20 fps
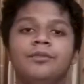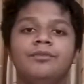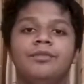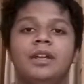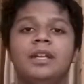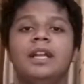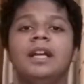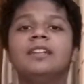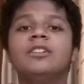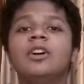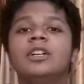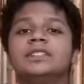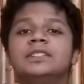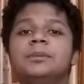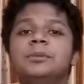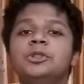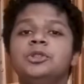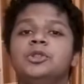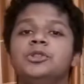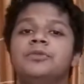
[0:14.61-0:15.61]
Well, I had got
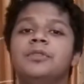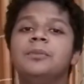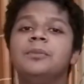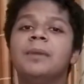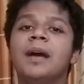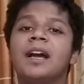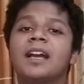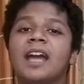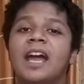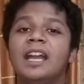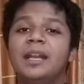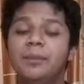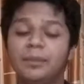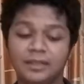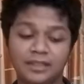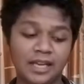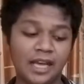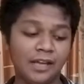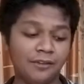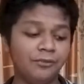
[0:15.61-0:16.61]
some issues with my
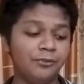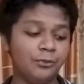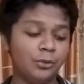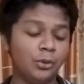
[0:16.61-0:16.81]
academic life.